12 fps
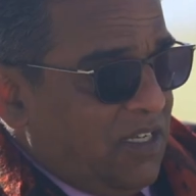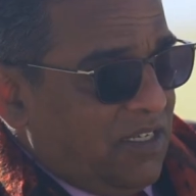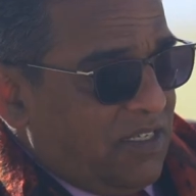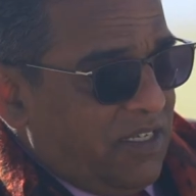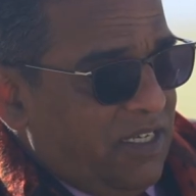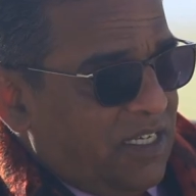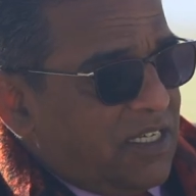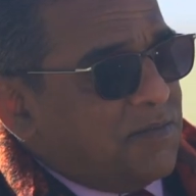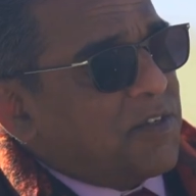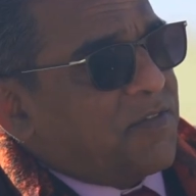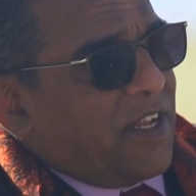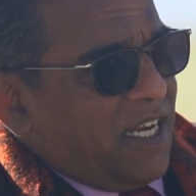uh, in
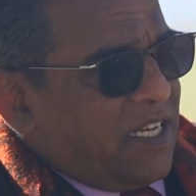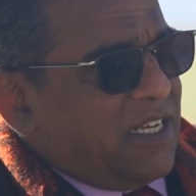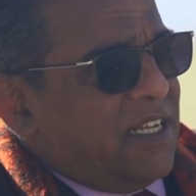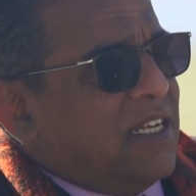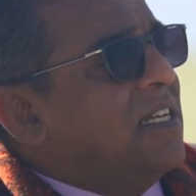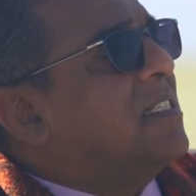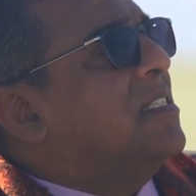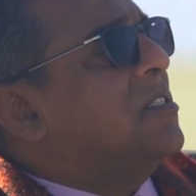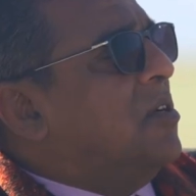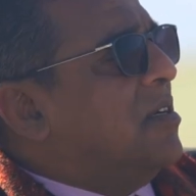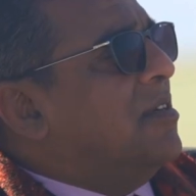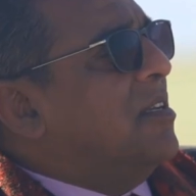terms of tactical lessons,
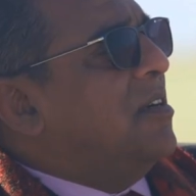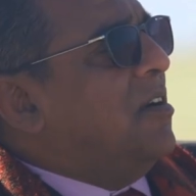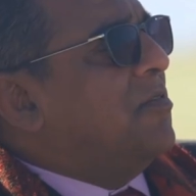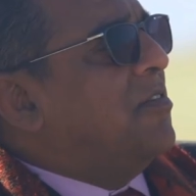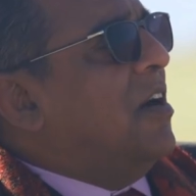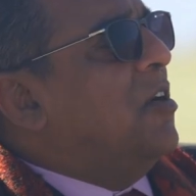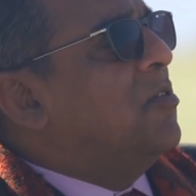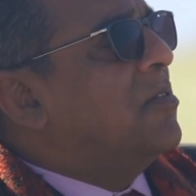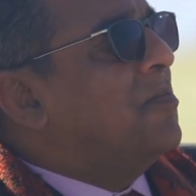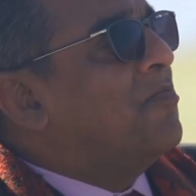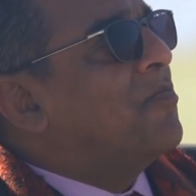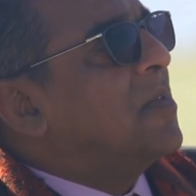or you know, of
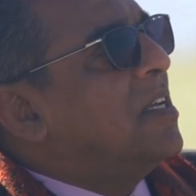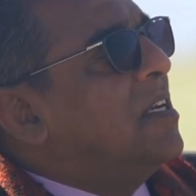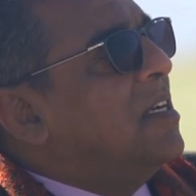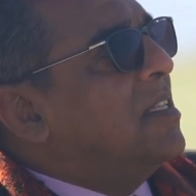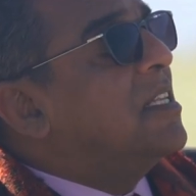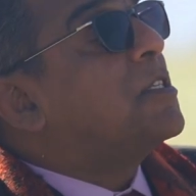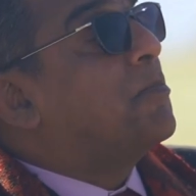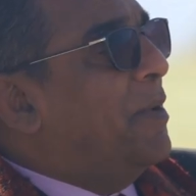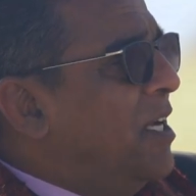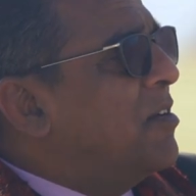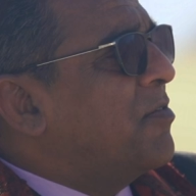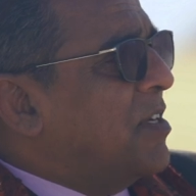how the
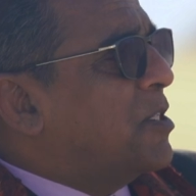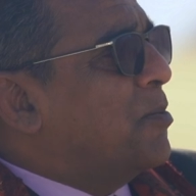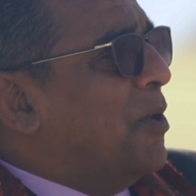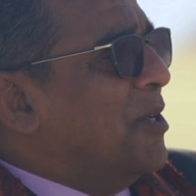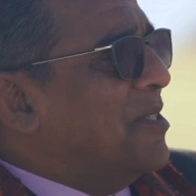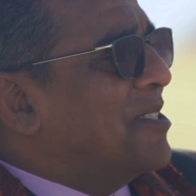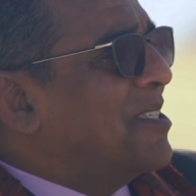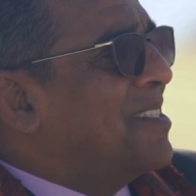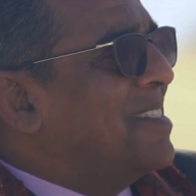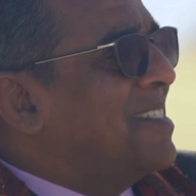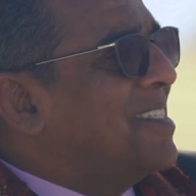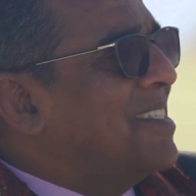speed of
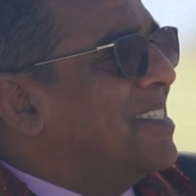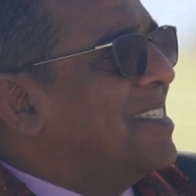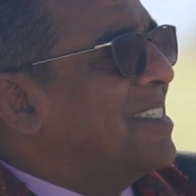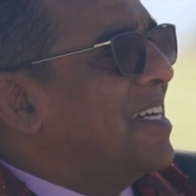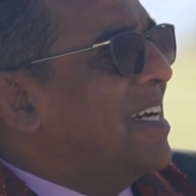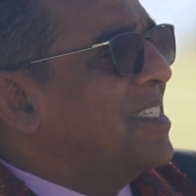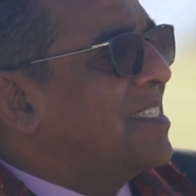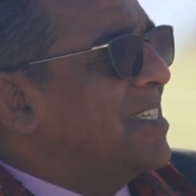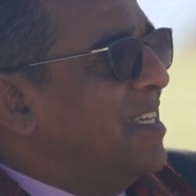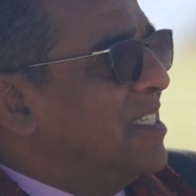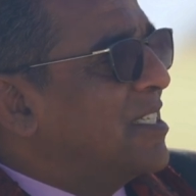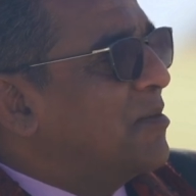response mm. has
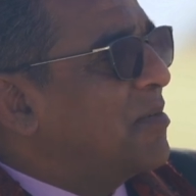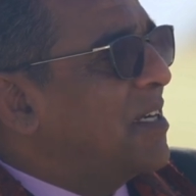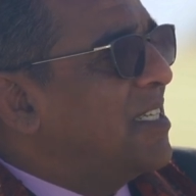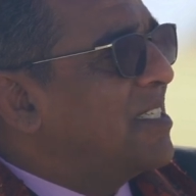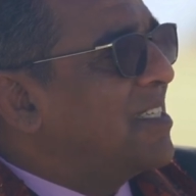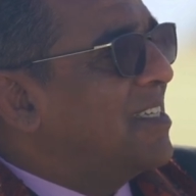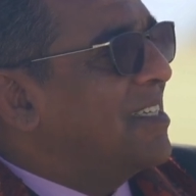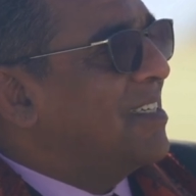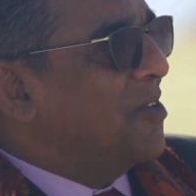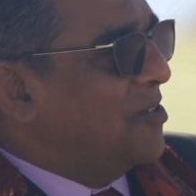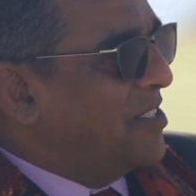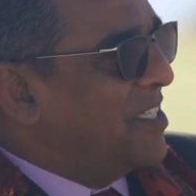really surprised uh,
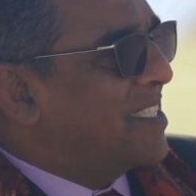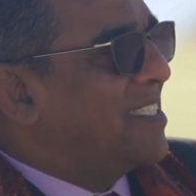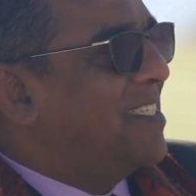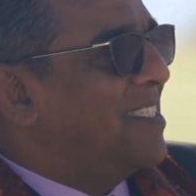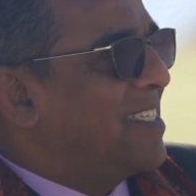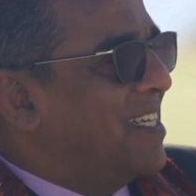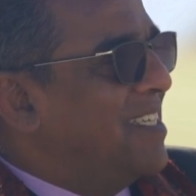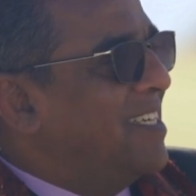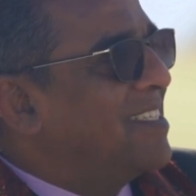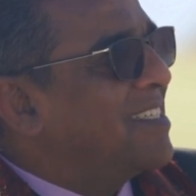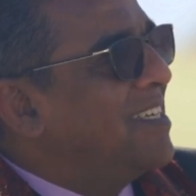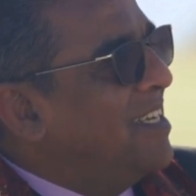not just the Chinese